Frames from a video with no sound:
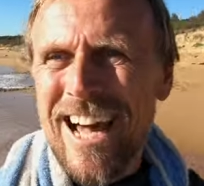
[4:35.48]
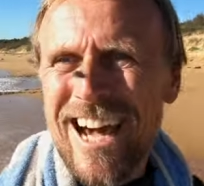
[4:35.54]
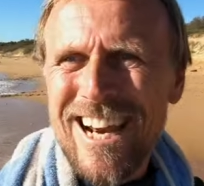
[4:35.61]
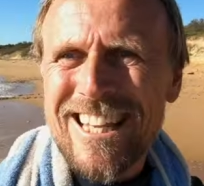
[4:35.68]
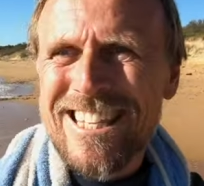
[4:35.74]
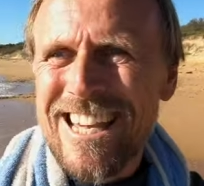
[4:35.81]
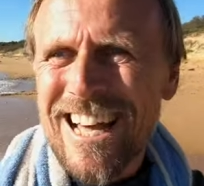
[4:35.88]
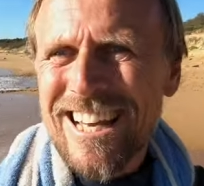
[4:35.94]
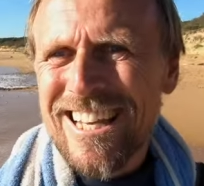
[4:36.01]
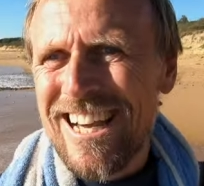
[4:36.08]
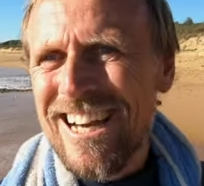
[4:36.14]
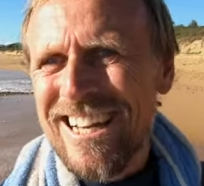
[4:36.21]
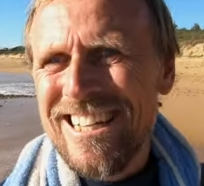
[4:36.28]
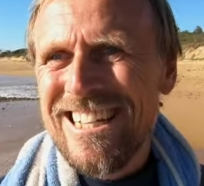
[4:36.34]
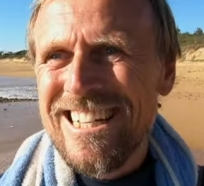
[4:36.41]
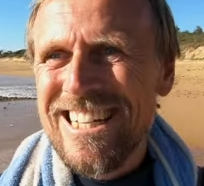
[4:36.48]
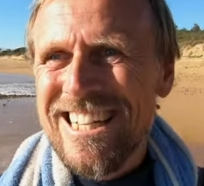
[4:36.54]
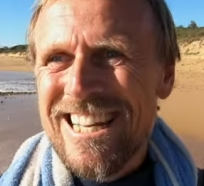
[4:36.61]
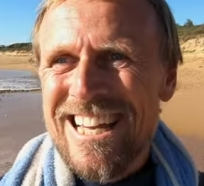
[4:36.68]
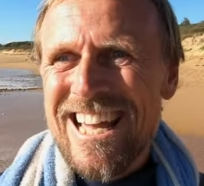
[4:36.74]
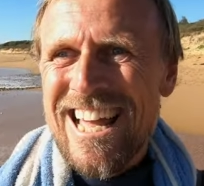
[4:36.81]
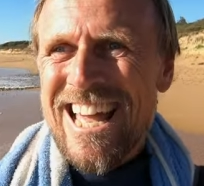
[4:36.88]
I gotta tell you,
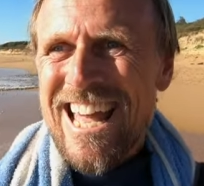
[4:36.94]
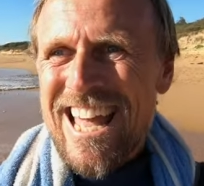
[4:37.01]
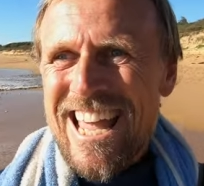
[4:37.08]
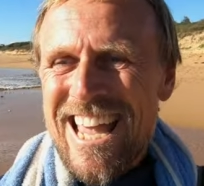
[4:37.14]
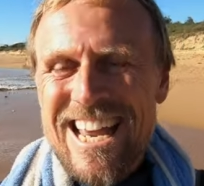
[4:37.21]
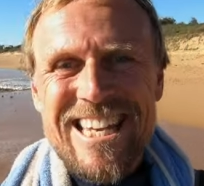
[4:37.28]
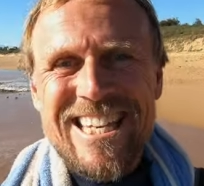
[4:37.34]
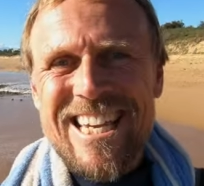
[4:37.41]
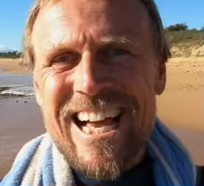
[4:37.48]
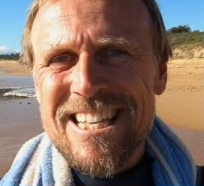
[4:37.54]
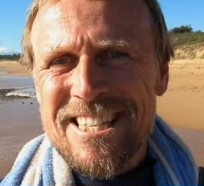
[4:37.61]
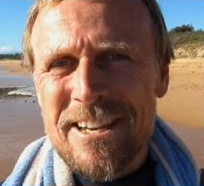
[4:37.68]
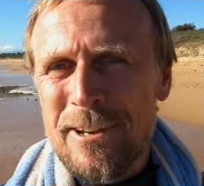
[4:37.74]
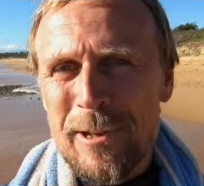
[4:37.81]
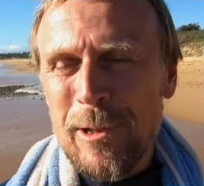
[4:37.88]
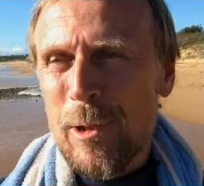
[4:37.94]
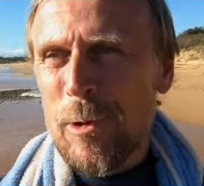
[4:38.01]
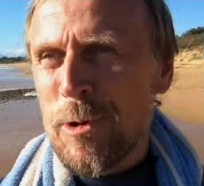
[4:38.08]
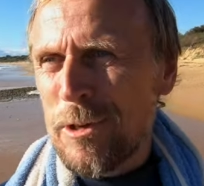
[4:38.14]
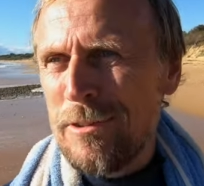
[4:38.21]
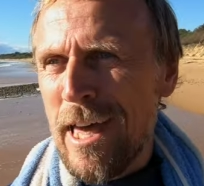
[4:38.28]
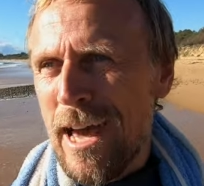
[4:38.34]
it doesn't
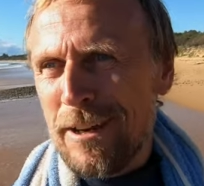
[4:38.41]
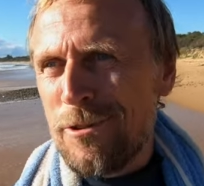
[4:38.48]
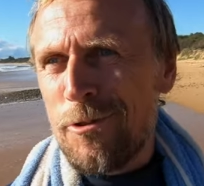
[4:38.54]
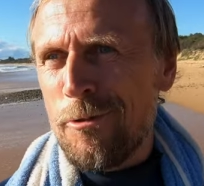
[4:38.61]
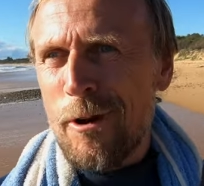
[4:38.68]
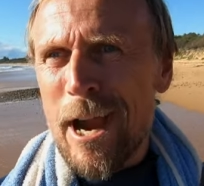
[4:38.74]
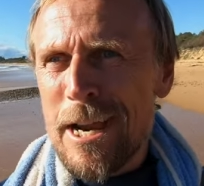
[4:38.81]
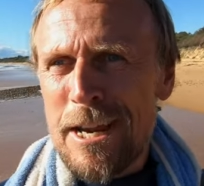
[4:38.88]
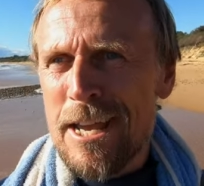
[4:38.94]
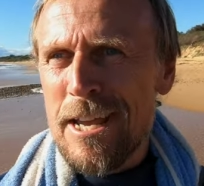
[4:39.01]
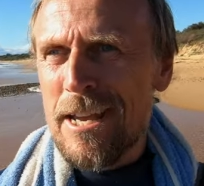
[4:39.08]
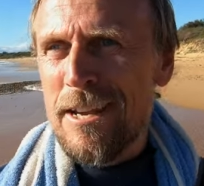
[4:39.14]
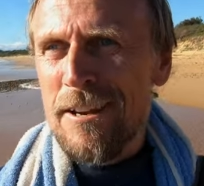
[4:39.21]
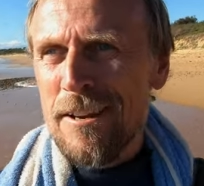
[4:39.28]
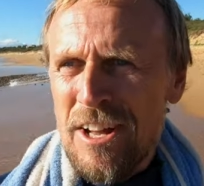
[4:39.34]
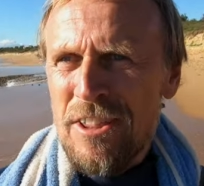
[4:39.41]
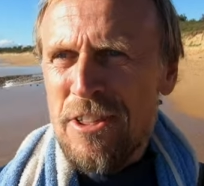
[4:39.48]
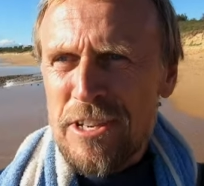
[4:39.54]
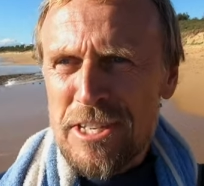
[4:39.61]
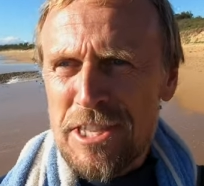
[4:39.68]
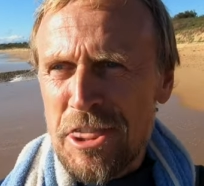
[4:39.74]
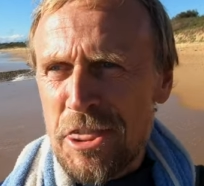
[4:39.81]
look that great here.
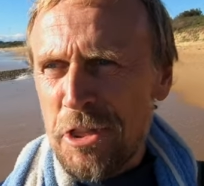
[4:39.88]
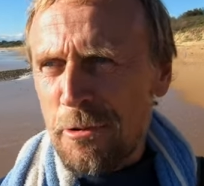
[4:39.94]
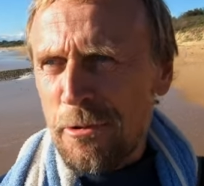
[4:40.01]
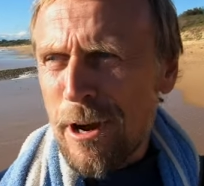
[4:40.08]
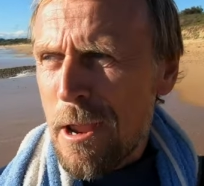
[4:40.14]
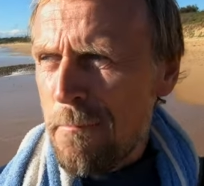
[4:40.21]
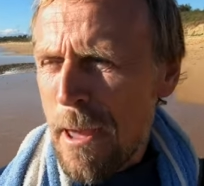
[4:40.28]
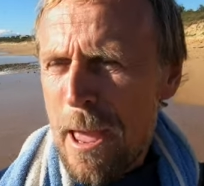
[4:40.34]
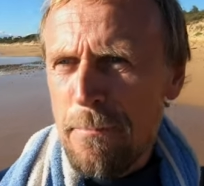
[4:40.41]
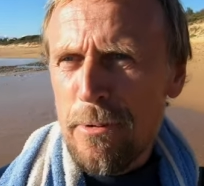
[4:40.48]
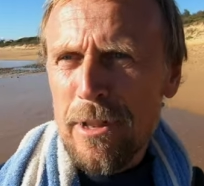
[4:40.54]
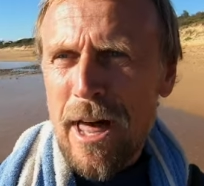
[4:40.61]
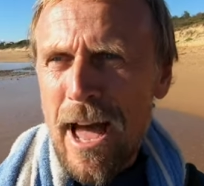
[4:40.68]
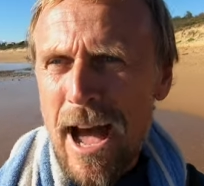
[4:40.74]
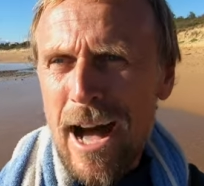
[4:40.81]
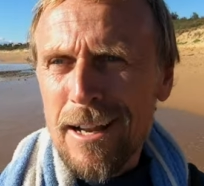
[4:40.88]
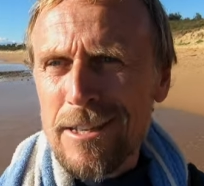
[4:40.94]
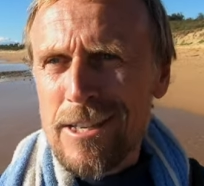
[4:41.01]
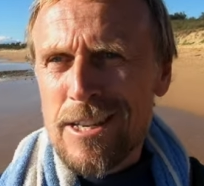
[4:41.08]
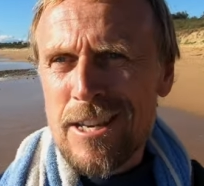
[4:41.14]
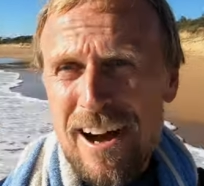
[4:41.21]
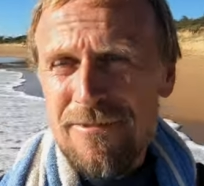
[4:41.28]
There's 3 people out.
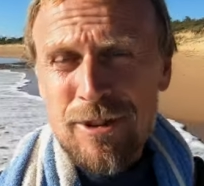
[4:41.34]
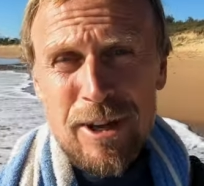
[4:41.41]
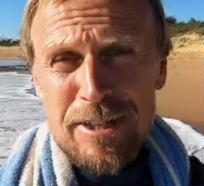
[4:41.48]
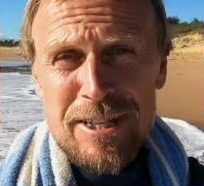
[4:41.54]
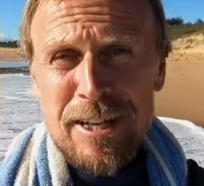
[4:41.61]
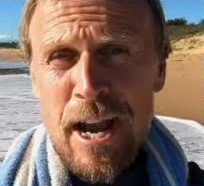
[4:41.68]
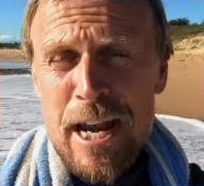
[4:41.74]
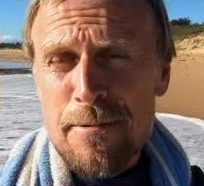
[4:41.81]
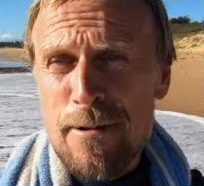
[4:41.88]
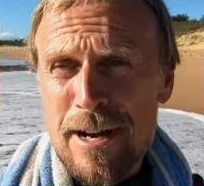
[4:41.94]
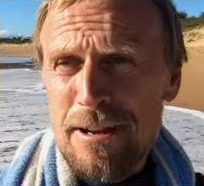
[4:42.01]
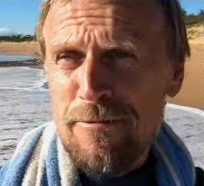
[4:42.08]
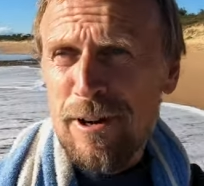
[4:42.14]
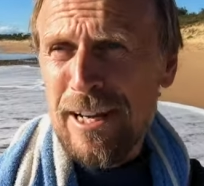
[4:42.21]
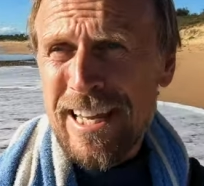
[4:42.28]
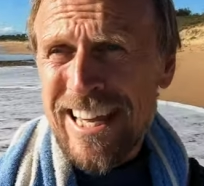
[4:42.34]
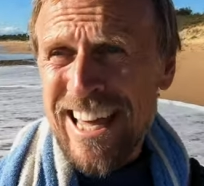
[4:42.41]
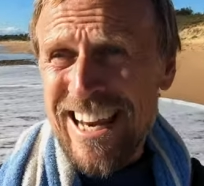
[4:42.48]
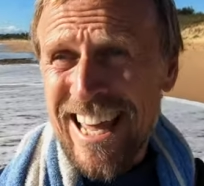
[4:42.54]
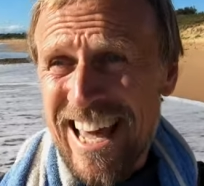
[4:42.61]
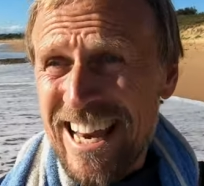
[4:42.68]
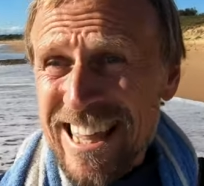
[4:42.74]
I've not seen anybody really
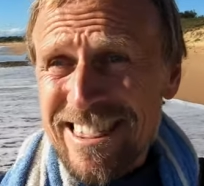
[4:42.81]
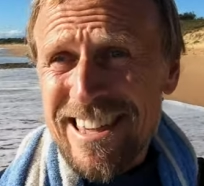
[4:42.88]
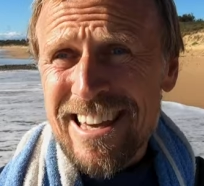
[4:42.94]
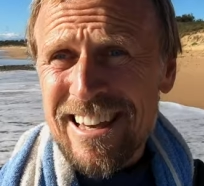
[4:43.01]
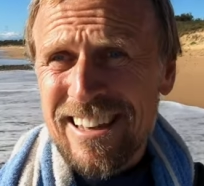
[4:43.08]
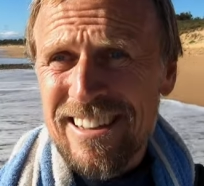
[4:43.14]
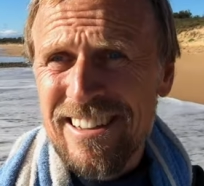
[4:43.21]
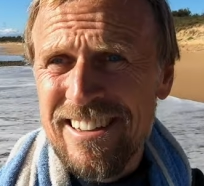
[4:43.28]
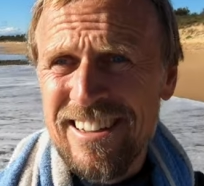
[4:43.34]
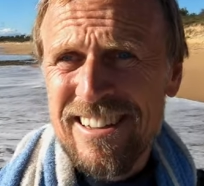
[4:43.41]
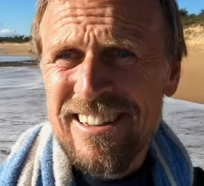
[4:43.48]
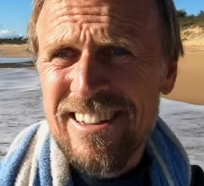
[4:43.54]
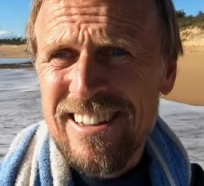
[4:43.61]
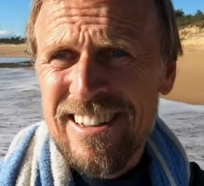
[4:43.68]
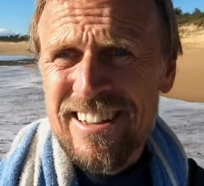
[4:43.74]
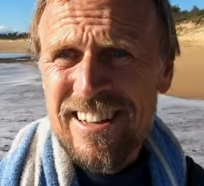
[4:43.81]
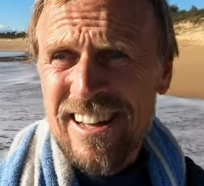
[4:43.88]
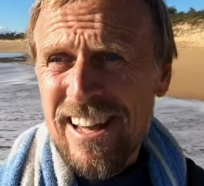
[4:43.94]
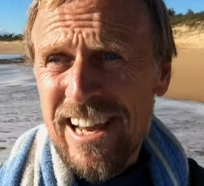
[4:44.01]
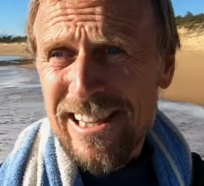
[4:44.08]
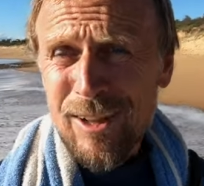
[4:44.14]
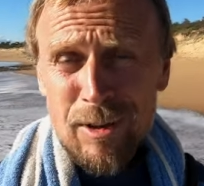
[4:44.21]
getting anything.
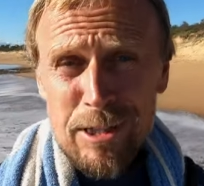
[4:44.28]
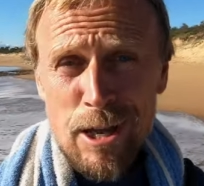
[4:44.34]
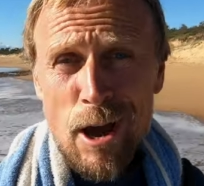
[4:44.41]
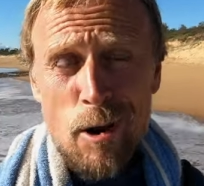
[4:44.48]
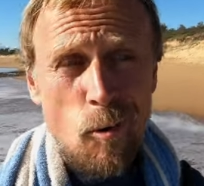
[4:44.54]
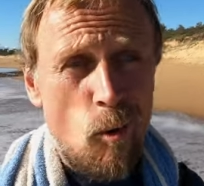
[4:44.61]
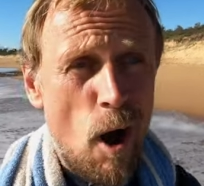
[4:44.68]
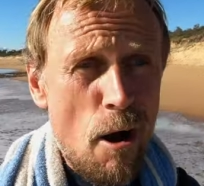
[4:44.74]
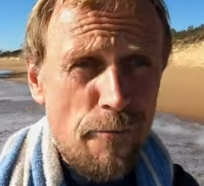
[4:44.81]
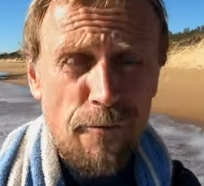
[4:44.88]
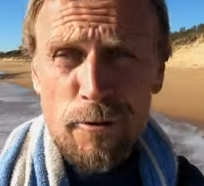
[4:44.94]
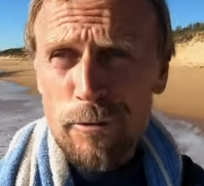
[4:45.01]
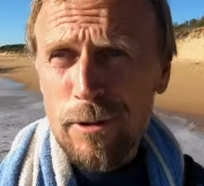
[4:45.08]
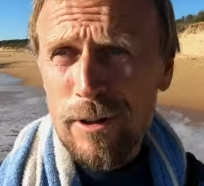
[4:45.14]
It looks kind of woeful.